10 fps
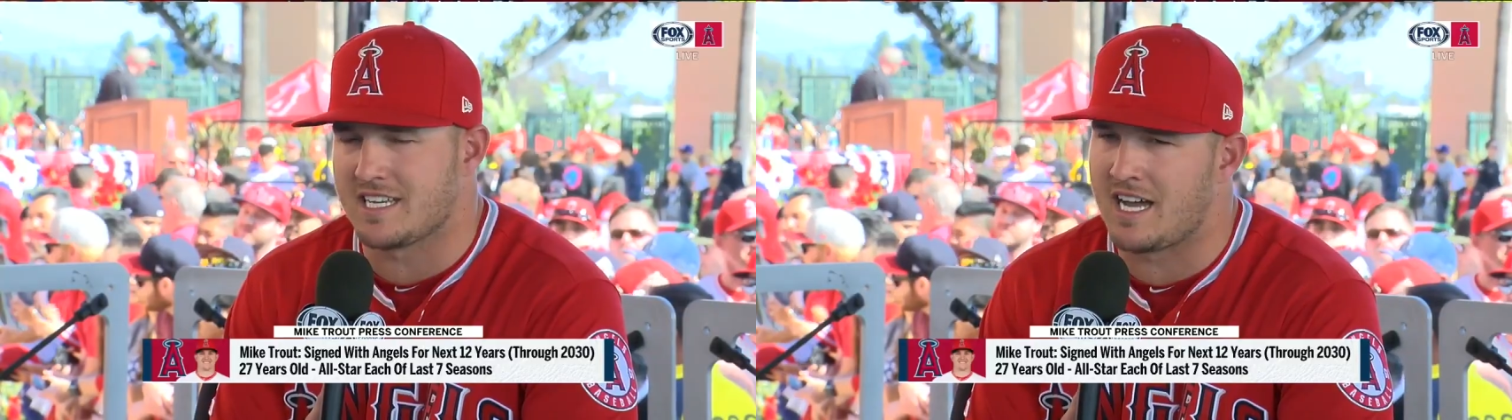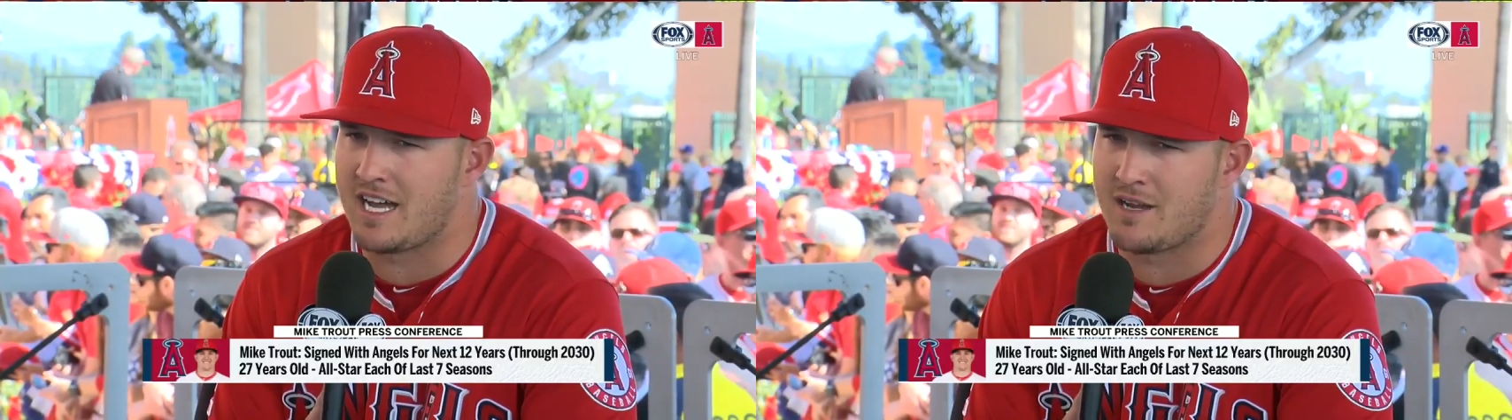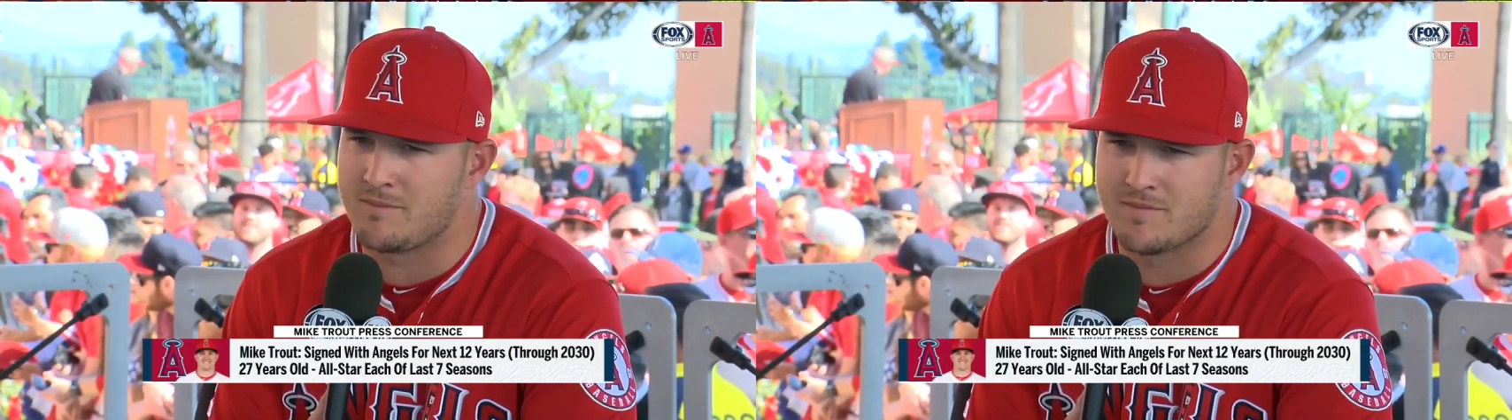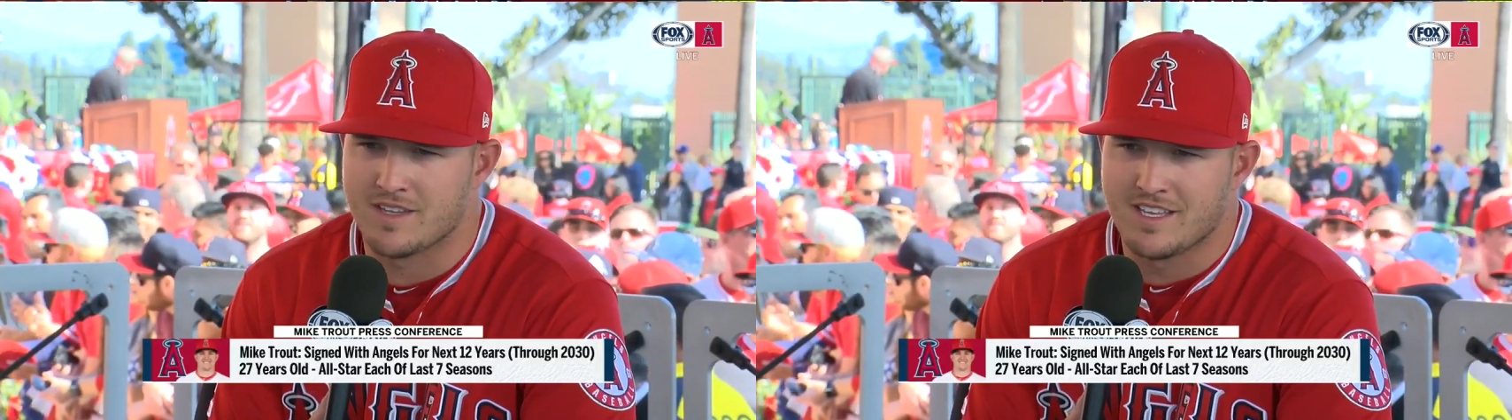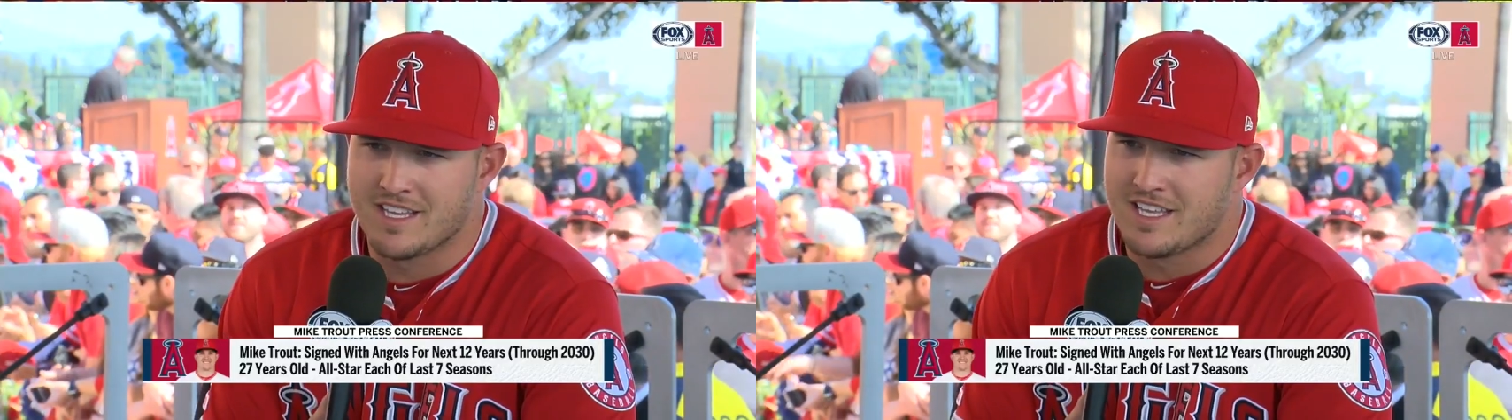Um,
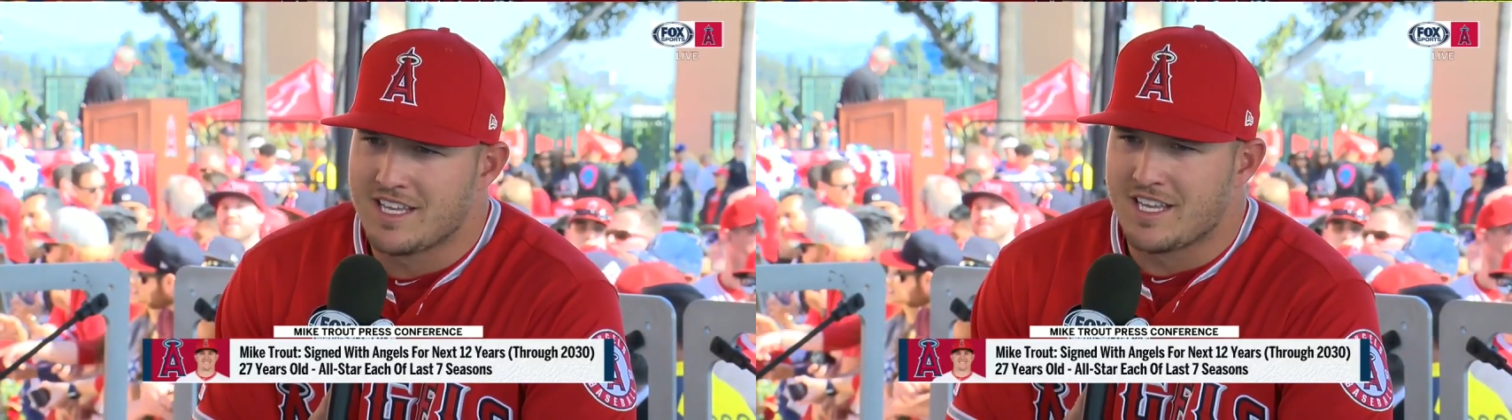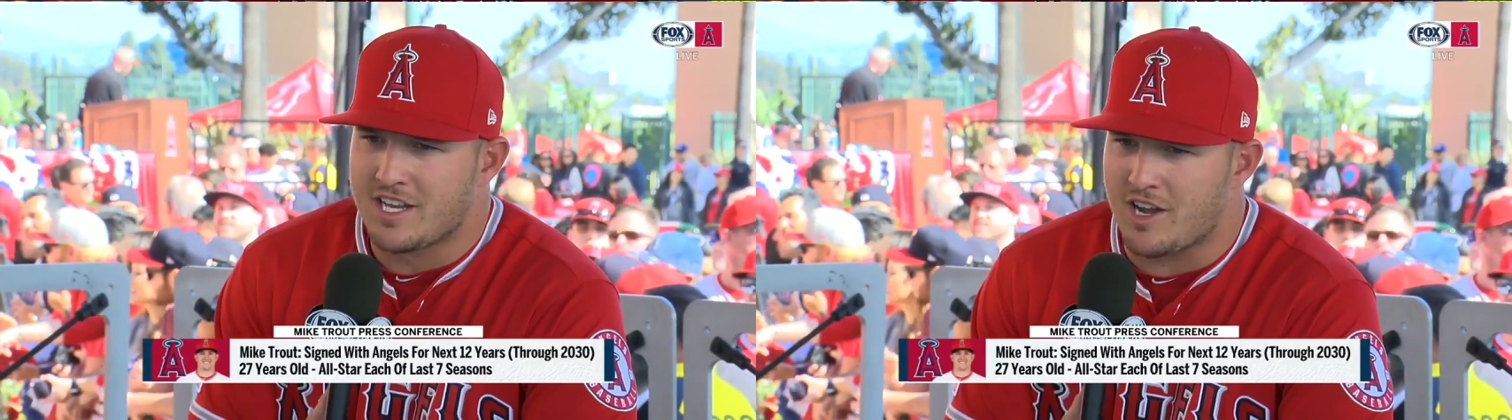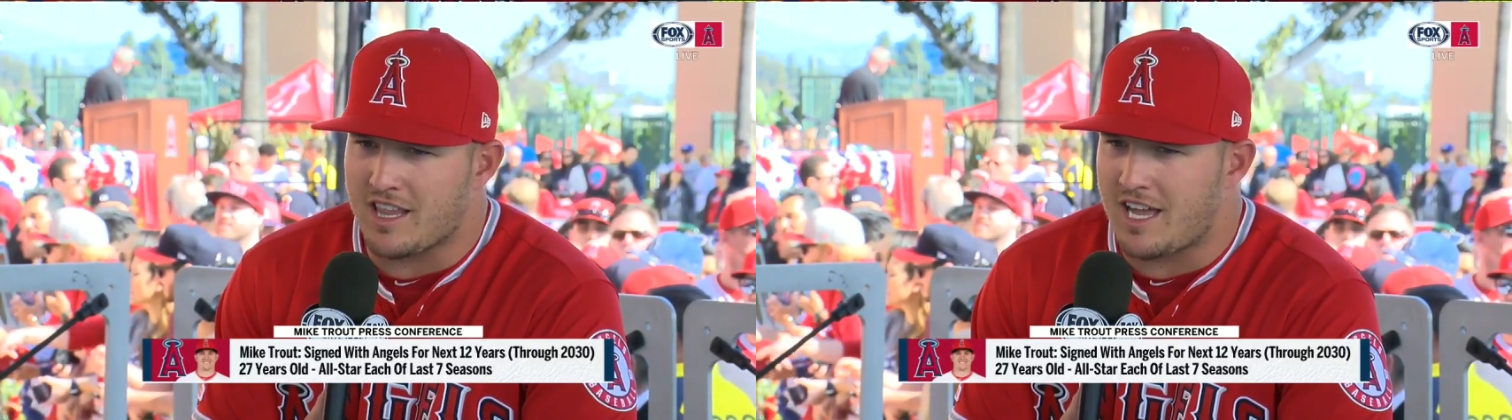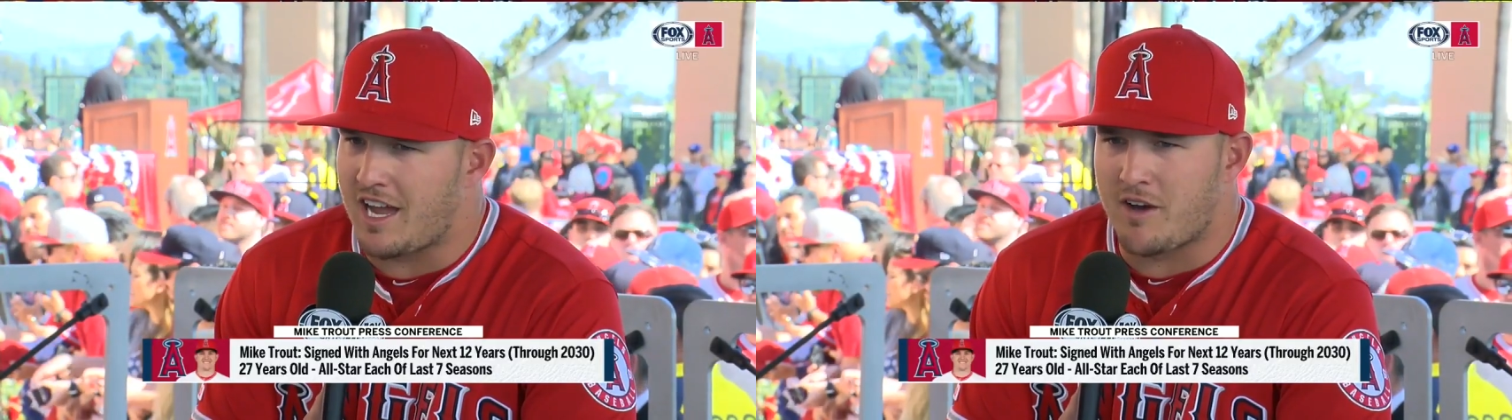you know, I, I,